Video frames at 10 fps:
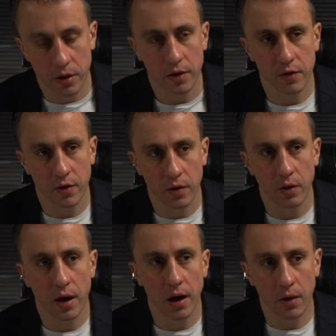So
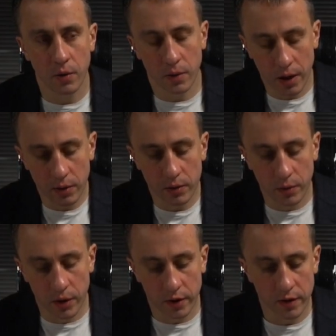how it
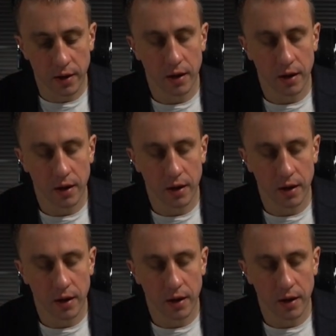works